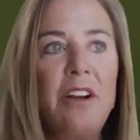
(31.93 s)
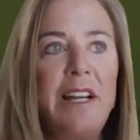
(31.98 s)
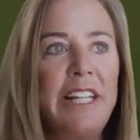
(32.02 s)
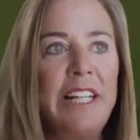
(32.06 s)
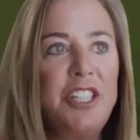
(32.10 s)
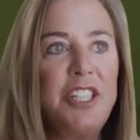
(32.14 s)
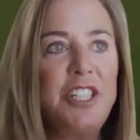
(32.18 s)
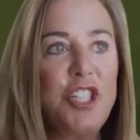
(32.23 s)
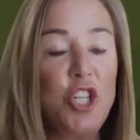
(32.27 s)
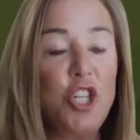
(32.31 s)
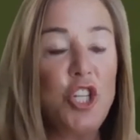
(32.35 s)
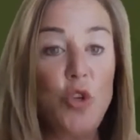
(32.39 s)

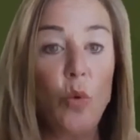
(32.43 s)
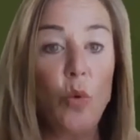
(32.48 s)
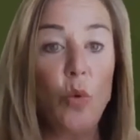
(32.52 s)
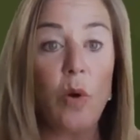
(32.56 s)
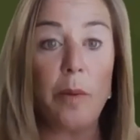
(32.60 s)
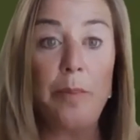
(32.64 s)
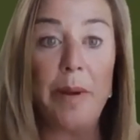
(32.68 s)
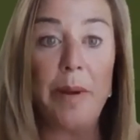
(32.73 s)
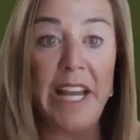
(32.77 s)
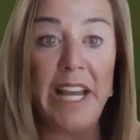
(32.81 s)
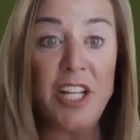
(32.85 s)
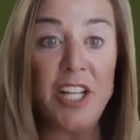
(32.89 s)
it's
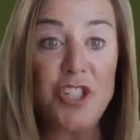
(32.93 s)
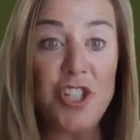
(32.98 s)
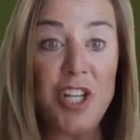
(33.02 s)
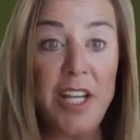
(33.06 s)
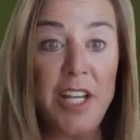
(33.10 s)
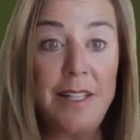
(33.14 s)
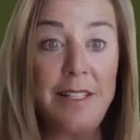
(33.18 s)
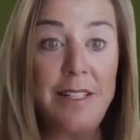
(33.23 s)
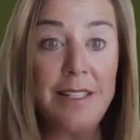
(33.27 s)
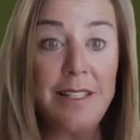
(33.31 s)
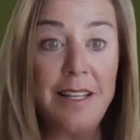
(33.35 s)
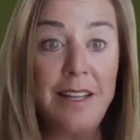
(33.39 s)
your
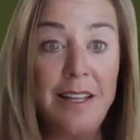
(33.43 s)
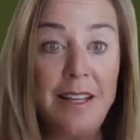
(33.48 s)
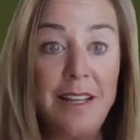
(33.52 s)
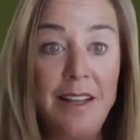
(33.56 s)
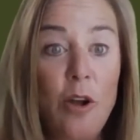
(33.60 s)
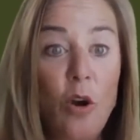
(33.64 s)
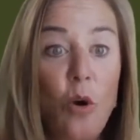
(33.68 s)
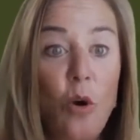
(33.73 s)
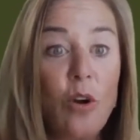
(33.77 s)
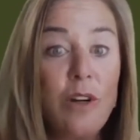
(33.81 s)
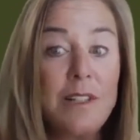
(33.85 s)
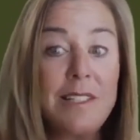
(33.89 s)
patient
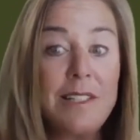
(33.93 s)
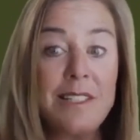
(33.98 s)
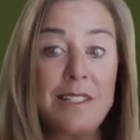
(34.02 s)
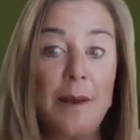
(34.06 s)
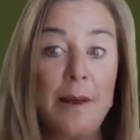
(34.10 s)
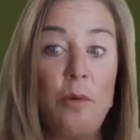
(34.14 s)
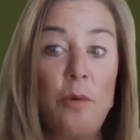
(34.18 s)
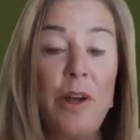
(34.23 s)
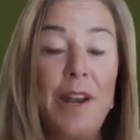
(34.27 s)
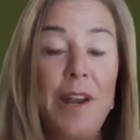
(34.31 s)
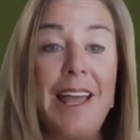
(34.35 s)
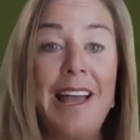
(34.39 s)
or it's
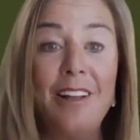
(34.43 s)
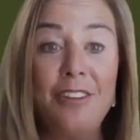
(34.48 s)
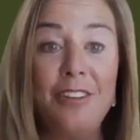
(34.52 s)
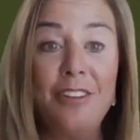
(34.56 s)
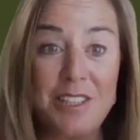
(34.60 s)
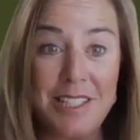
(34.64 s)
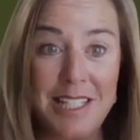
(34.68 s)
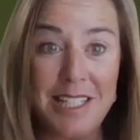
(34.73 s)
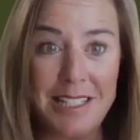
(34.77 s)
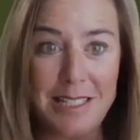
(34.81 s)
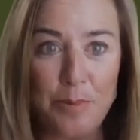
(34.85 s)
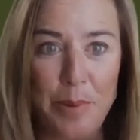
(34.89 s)
someone
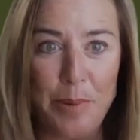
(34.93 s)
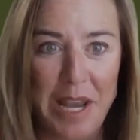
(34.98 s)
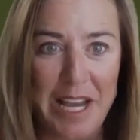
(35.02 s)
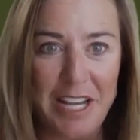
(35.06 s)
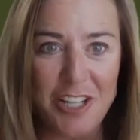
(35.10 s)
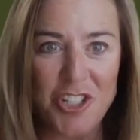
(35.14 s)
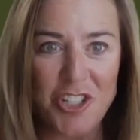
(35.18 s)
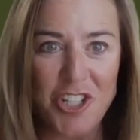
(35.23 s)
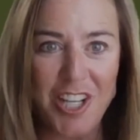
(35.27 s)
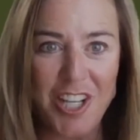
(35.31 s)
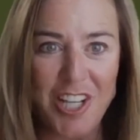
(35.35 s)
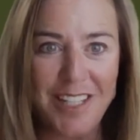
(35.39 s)
else's
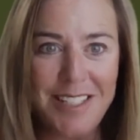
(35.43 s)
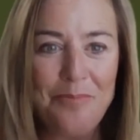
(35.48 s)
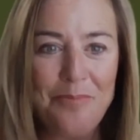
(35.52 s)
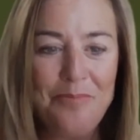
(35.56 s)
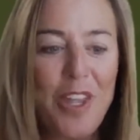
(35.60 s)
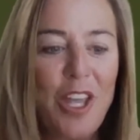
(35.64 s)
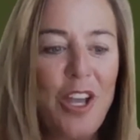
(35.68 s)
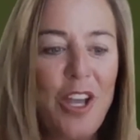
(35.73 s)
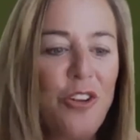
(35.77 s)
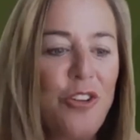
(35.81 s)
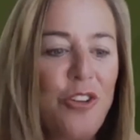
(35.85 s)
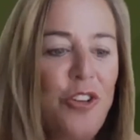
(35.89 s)
patient.
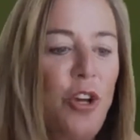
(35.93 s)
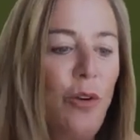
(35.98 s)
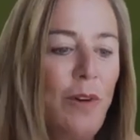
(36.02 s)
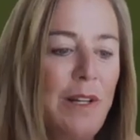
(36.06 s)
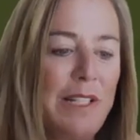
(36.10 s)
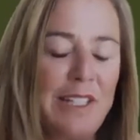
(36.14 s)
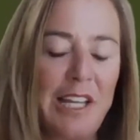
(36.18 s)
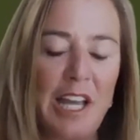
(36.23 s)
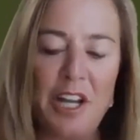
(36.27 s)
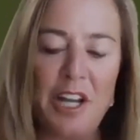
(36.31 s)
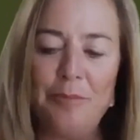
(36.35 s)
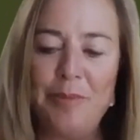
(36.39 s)
You
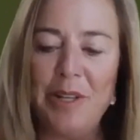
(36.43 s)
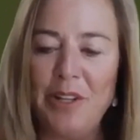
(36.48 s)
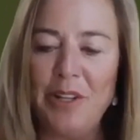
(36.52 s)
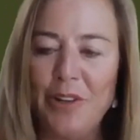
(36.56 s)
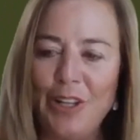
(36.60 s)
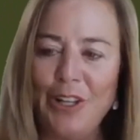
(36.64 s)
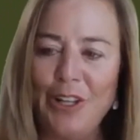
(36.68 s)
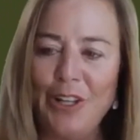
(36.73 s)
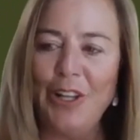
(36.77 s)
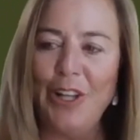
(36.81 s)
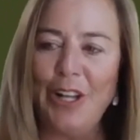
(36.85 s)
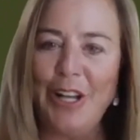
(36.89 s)
always got to be
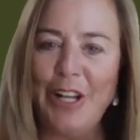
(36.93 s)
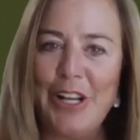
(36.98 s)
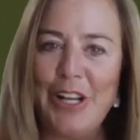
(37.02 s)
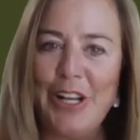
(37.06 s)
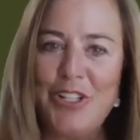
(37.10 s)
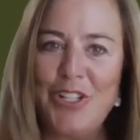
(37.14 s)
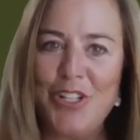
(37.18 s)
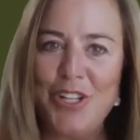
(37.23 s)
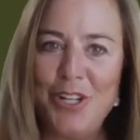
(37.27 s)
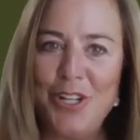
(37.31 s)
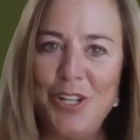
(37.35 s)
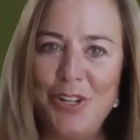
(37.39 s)
going, look
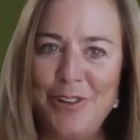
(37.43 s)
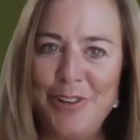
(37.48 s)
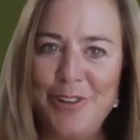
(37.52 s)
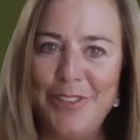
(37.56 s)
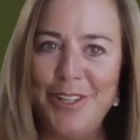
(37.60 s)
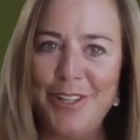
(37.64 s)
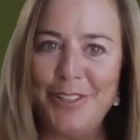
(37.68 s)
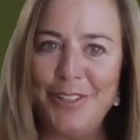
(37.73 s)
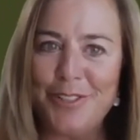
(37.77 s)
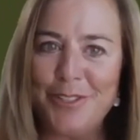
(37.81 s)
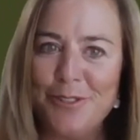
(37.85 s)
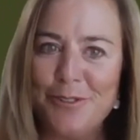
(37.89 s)
at you,
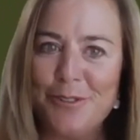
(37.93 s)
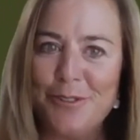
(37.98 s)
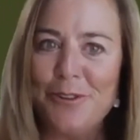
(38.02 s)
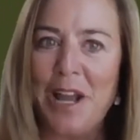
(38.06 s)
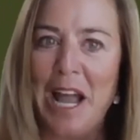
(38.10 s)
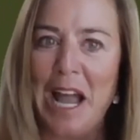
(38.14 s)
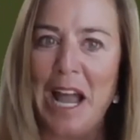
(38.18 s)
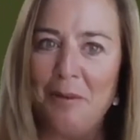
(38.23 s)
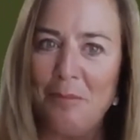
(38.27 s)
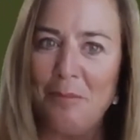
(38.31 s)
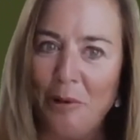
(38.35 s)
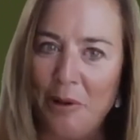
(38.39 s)
those cool
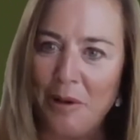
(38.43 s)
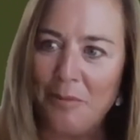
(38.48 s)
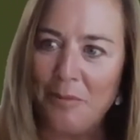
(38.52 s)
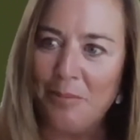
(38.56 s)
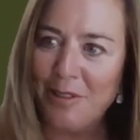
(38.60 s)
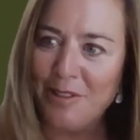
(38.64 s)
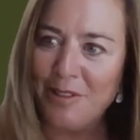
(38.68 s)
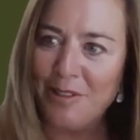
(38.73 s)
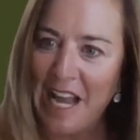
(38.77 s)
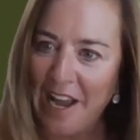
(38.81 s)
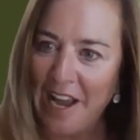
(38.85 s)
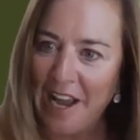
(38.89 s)
cowboy
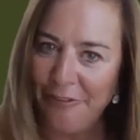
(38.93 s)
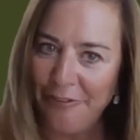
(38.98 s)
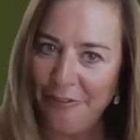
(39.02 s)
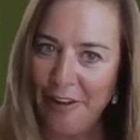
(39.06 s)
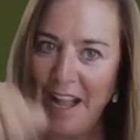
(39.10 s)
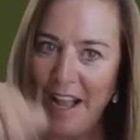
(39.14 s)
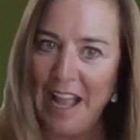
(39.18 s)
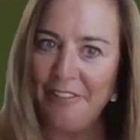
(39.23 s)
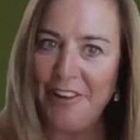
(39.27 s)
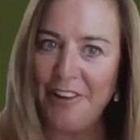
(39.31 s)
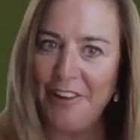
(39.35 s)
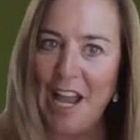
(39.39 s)
boots. High
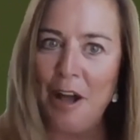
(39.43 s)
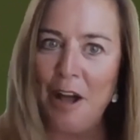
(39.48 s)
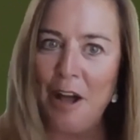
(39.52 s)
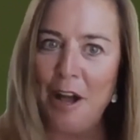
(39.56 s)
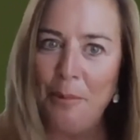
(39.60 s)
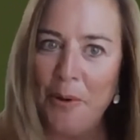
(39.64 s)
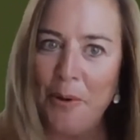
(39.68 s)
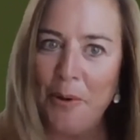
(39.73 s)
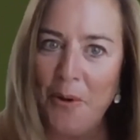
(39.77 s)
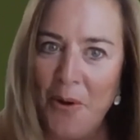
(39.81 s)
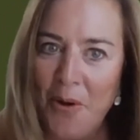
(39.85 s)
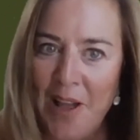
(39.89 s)
five,
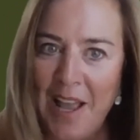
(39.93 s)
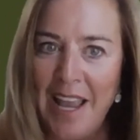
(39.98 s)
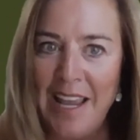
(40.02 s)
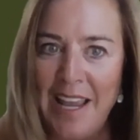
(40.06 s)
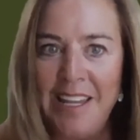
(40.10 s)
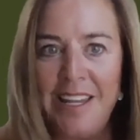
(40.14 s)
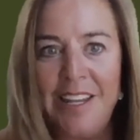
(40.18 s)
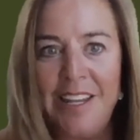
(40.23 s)
cowboy.